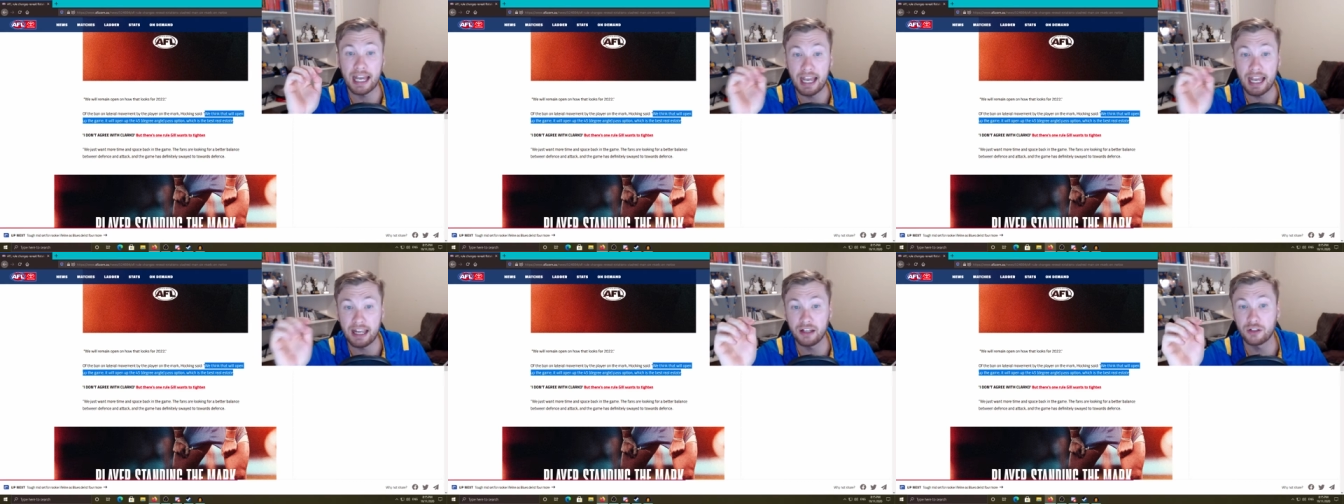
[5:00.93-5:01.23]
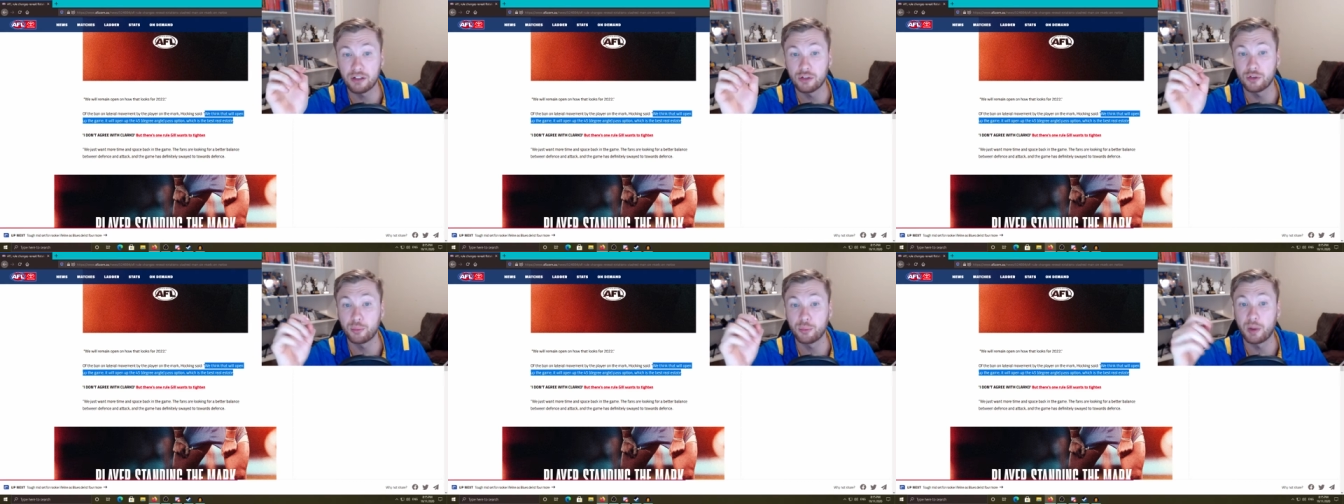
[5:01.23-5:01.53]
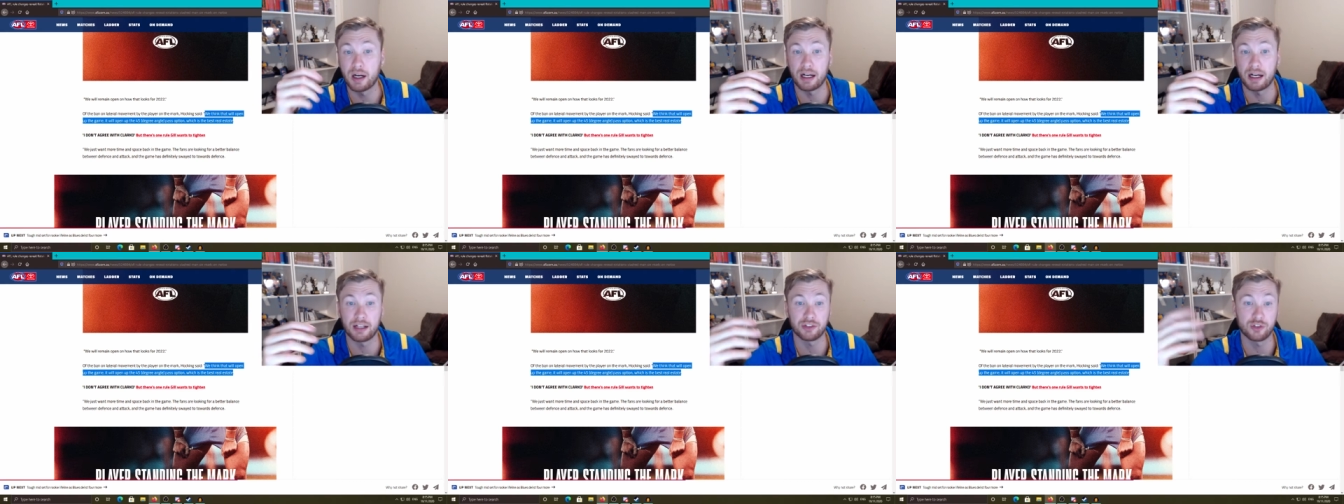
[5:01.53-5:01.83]
angle
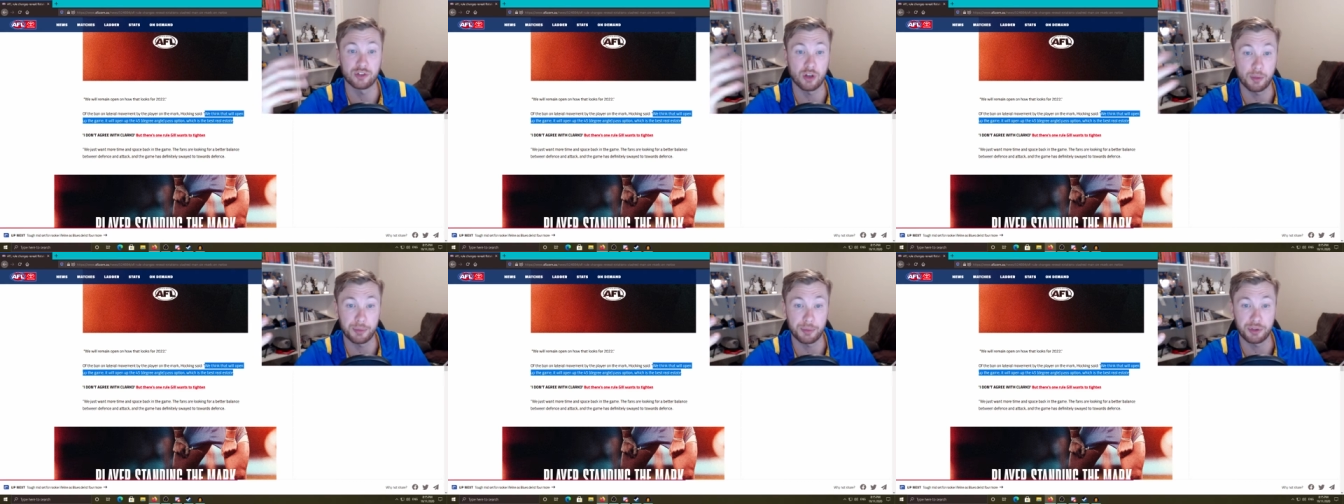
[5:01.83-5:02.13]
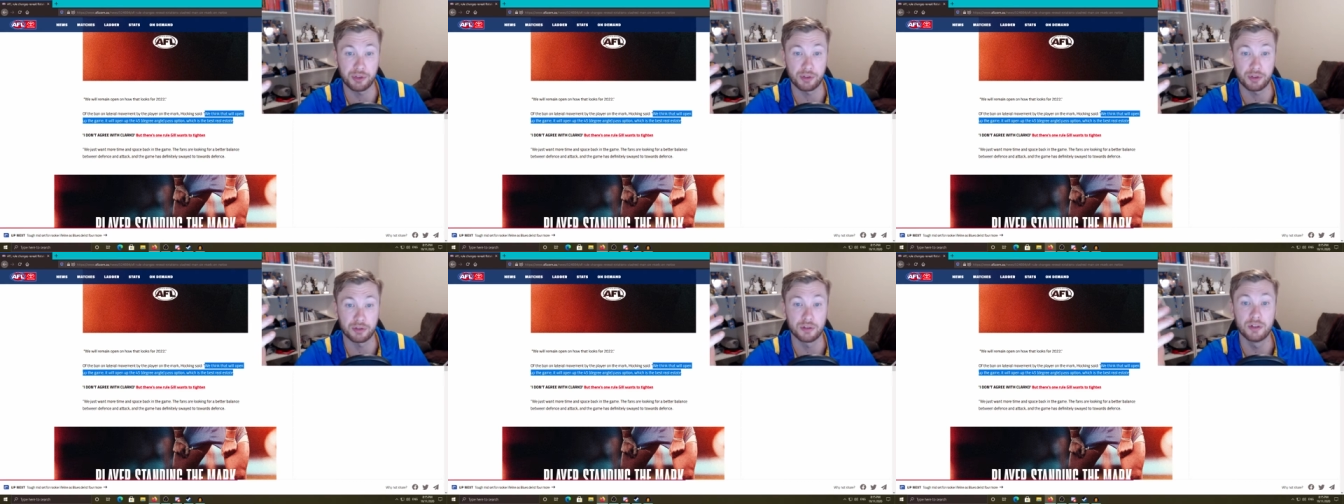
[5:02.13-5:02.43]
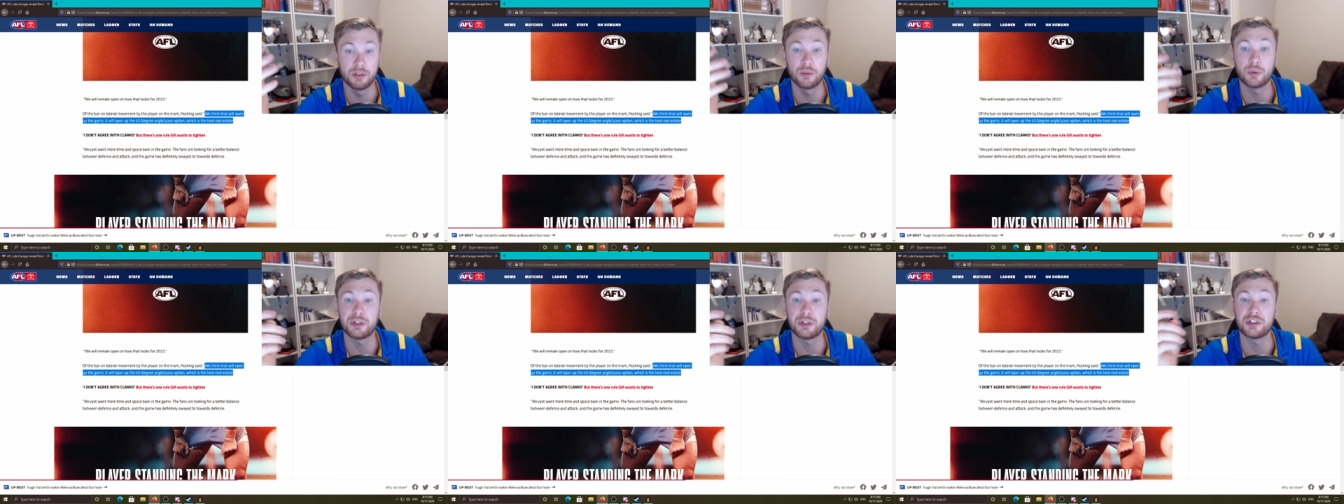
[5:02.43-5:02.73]
pass option,
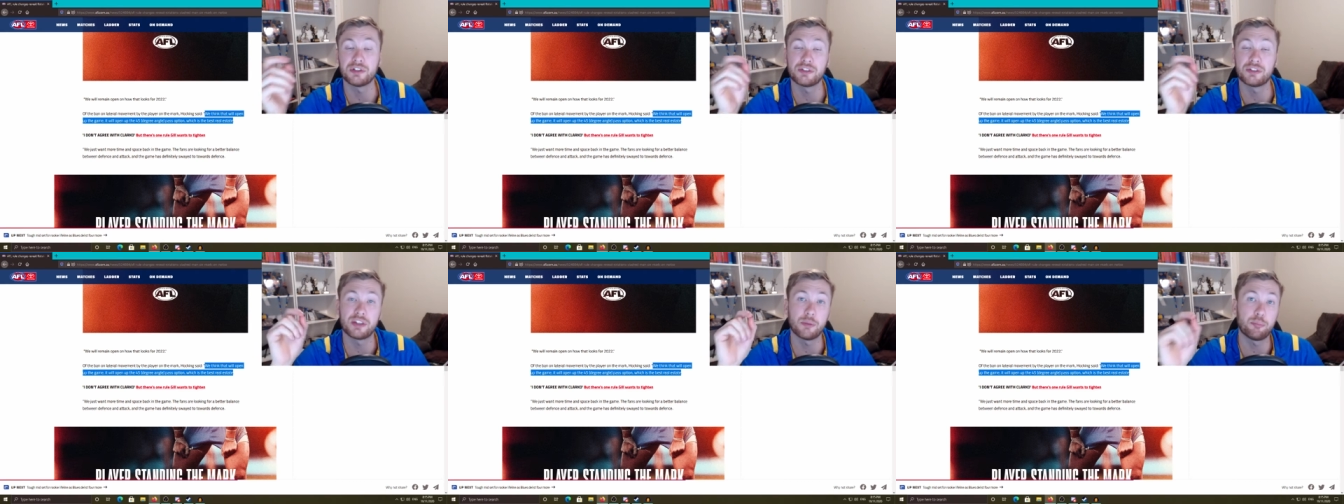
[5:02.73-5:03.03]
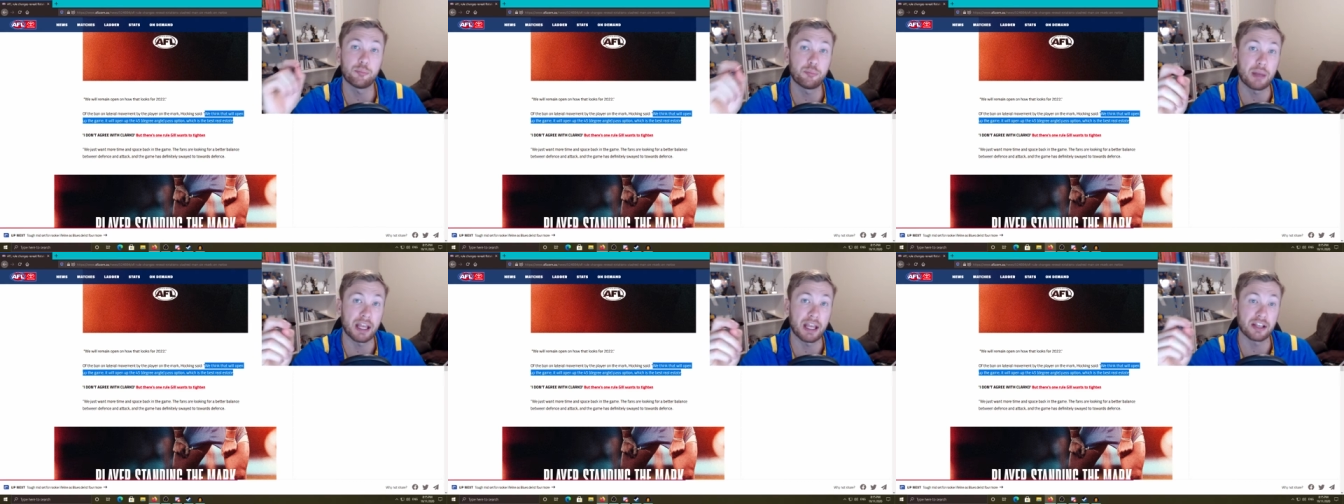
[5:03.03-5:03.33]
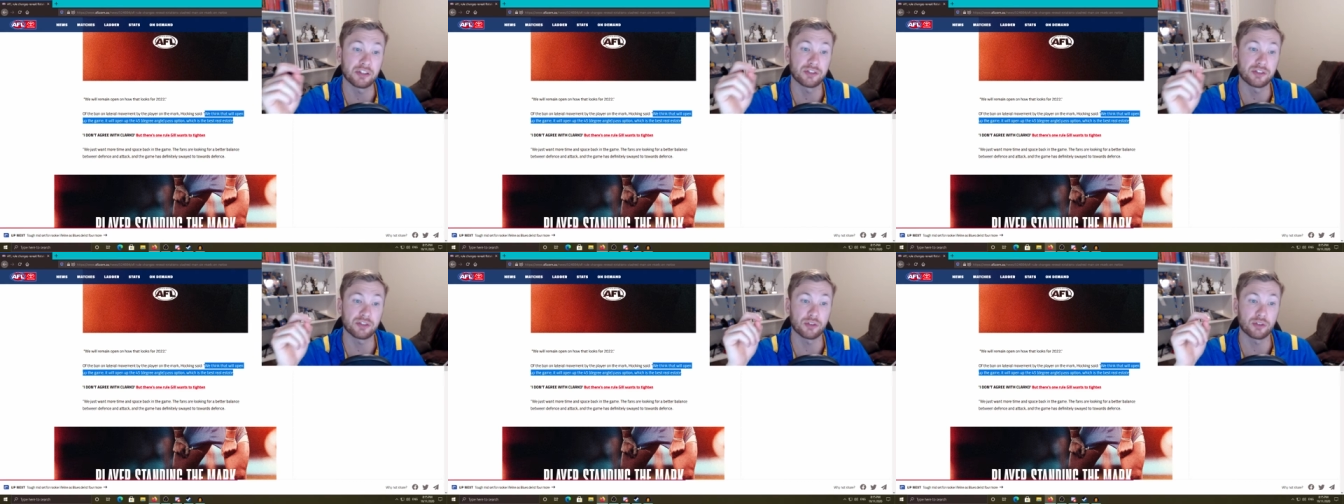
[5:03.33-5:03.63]
which is the best